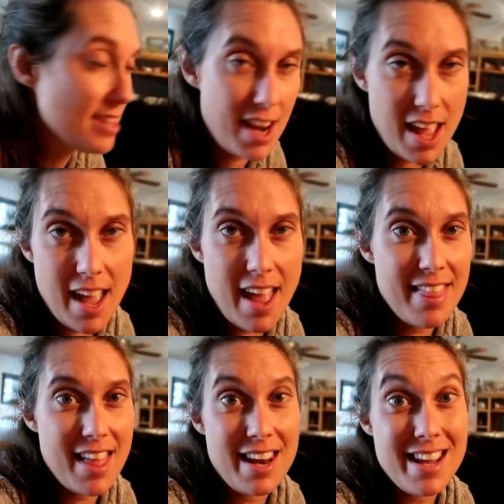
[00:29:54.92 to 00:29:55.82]
study
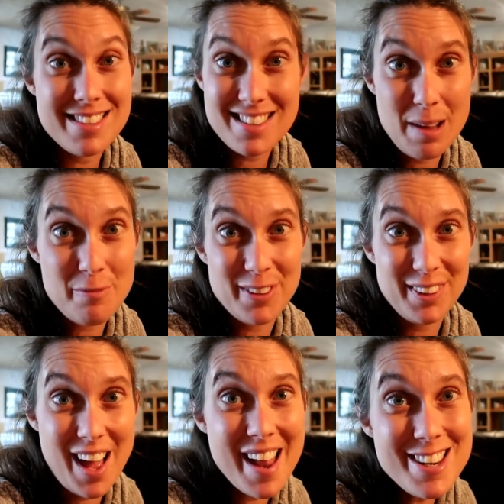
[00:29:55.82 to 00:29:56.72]
and then it's time for
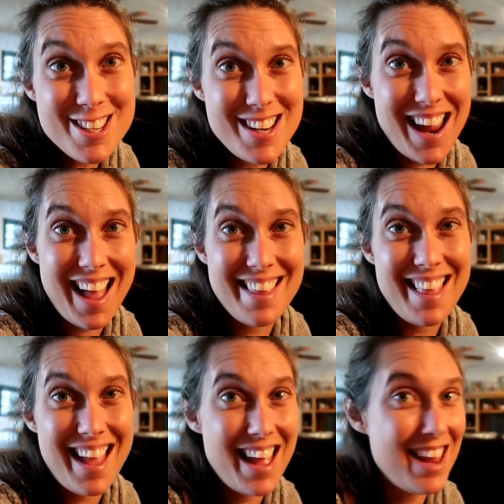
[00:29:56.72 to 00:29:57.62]
lunch and
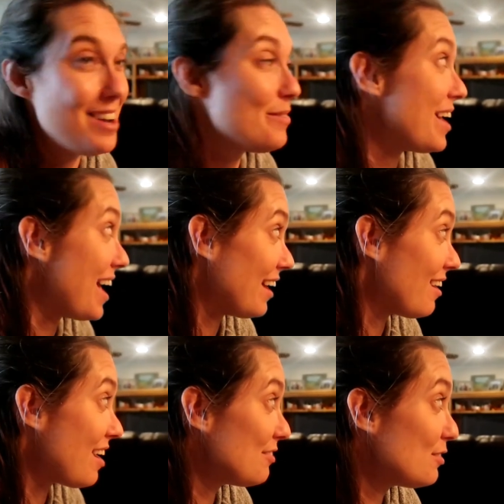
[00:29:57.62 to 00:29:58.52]
then we head
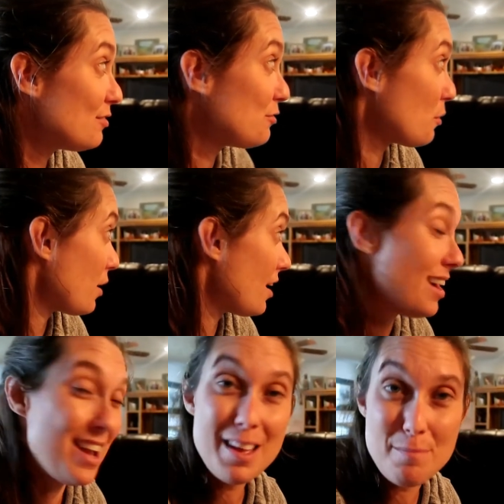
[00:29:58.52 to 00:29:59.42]
off for
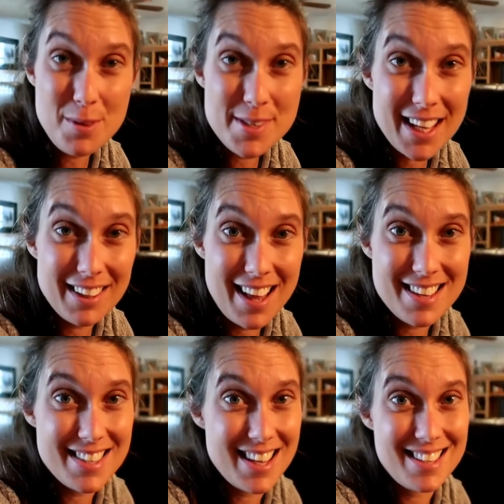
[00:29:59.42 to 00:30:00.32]
music
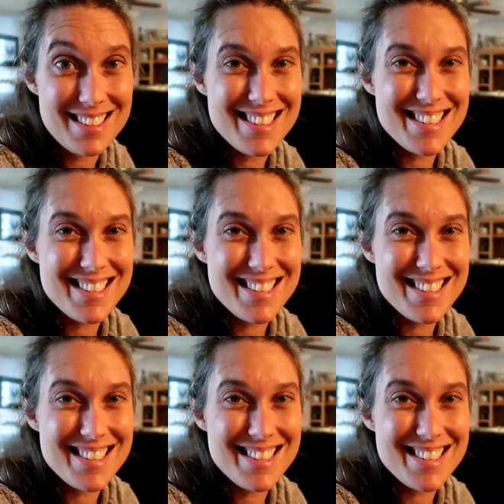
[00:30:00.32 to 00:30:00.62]
lessons.